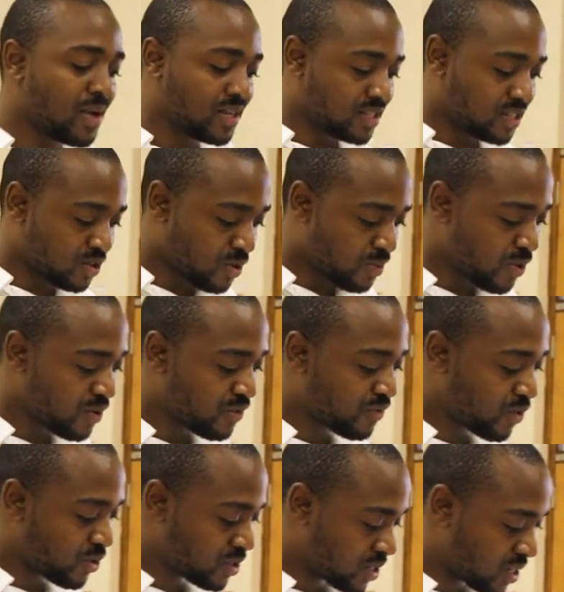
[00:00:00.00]
plus
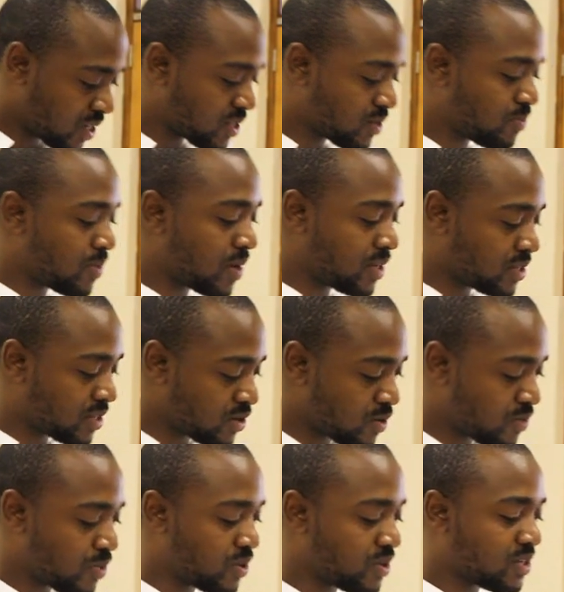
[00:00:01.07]
0.46 plus
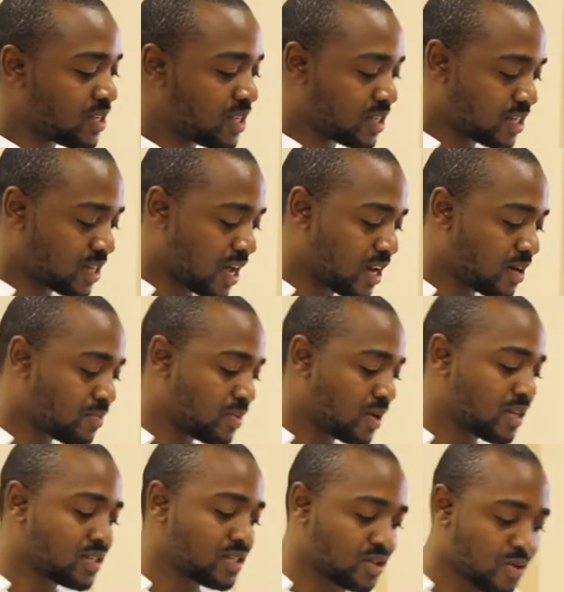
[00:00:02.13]
0.69
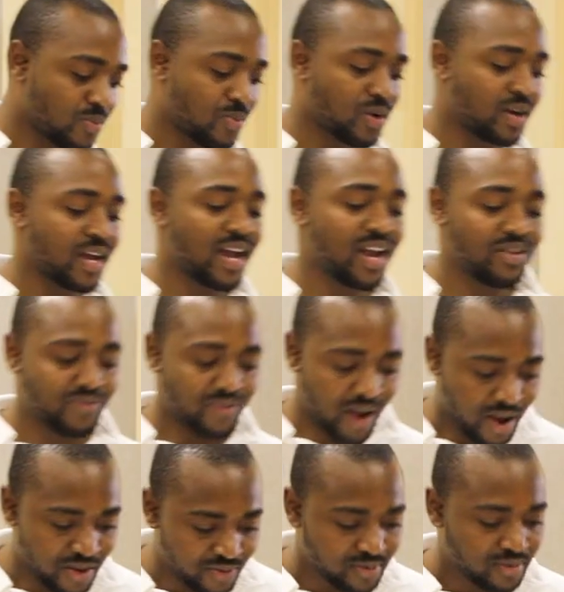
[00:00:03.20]
plus
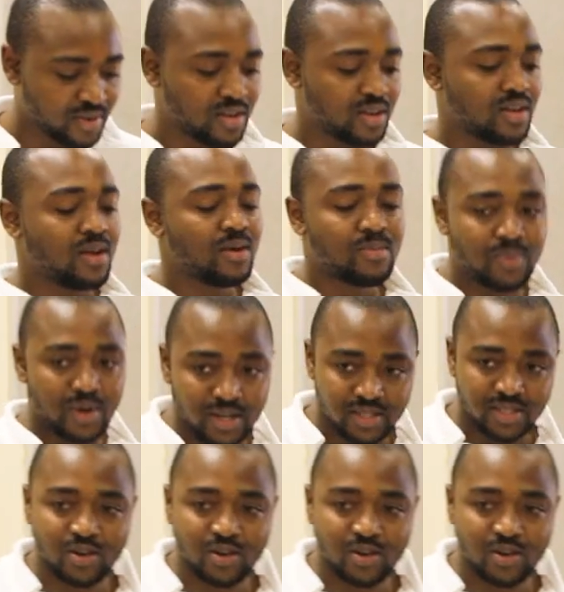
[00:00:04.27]
0.85 plus